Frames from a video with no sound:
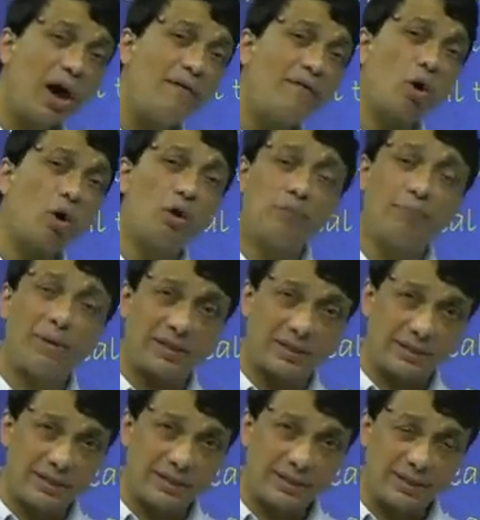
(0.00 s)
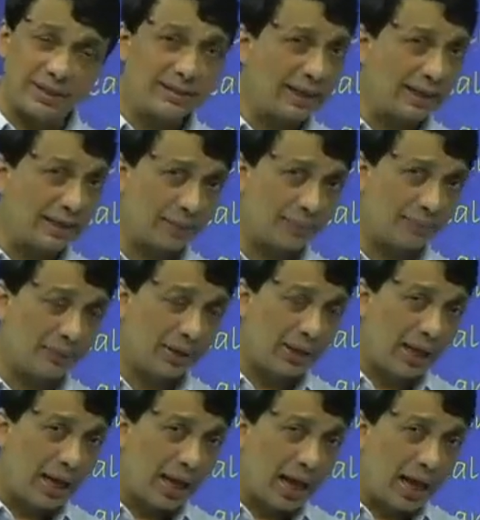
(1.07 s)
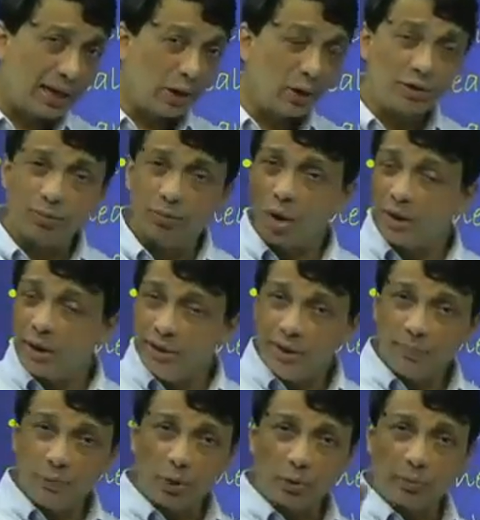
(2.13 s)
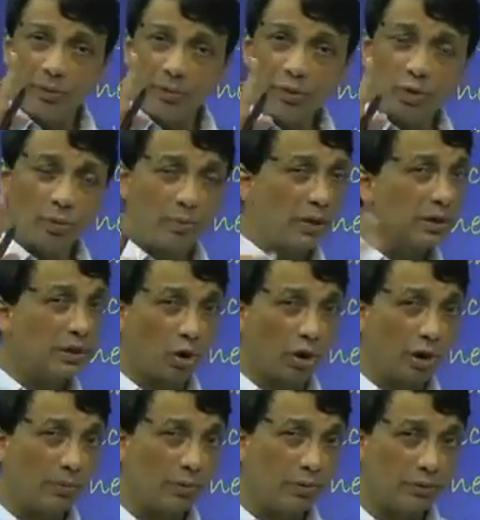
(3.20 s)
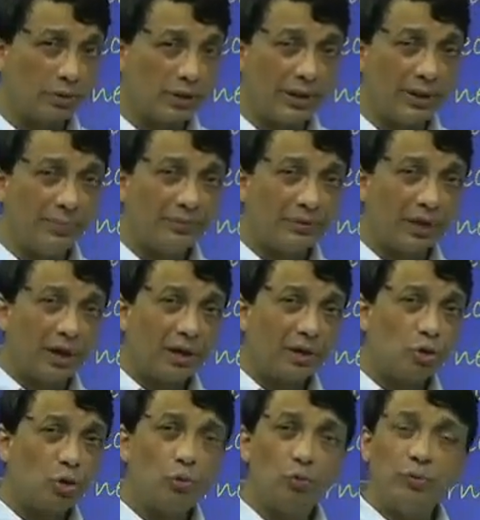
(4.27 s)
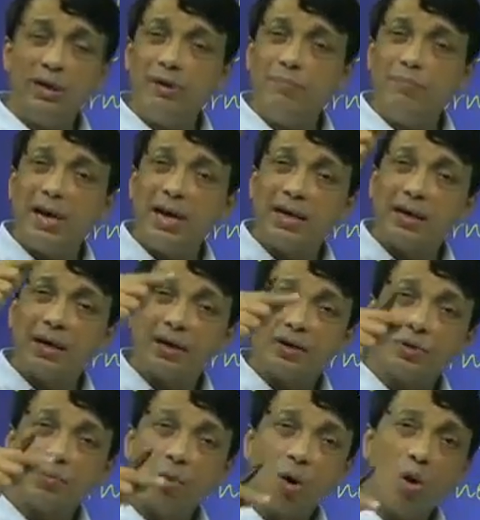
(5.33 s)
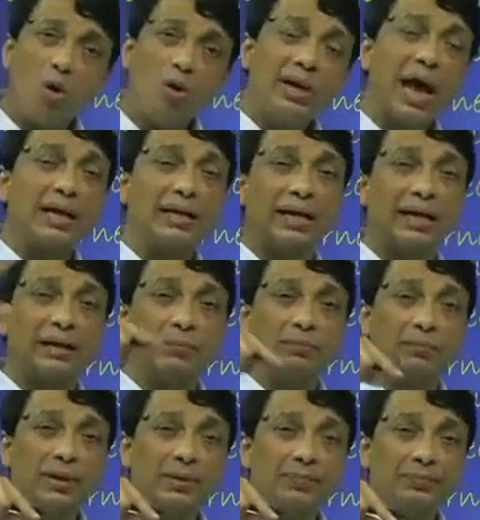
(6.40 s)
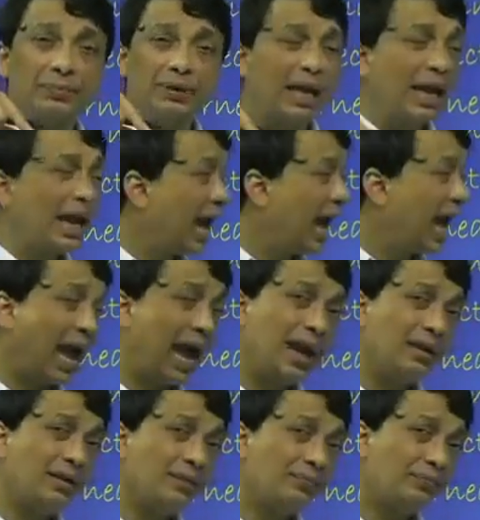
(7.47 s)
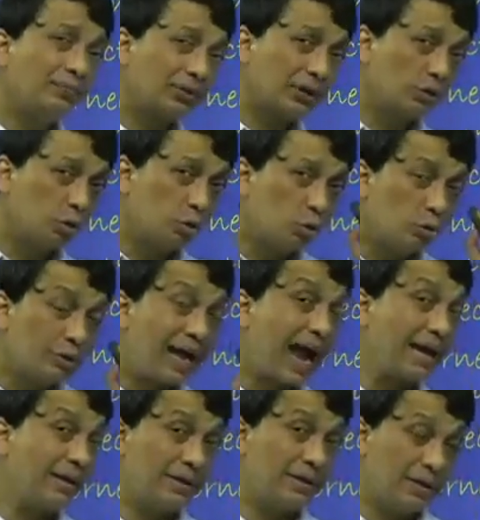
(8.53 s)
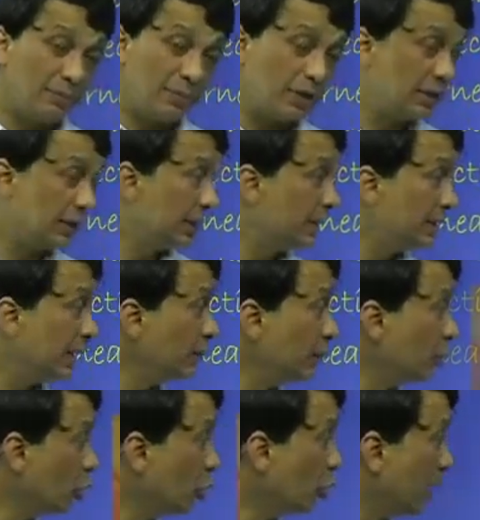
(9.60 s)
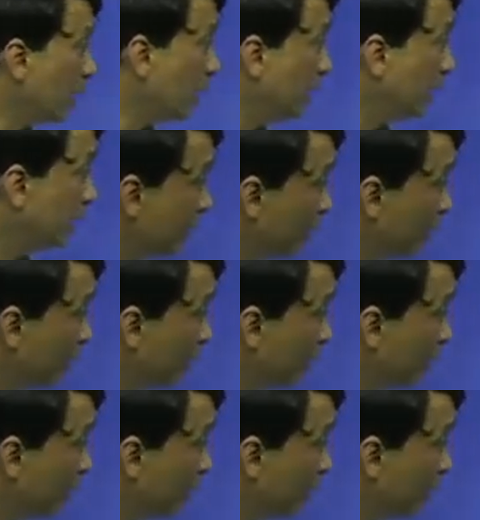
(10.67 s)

who have corneal opacities in the center. Now it's blocking the pupil, so the patient is not able to see. So we make a small iridectomy, and through that the patient can see. Let me show you what I mean.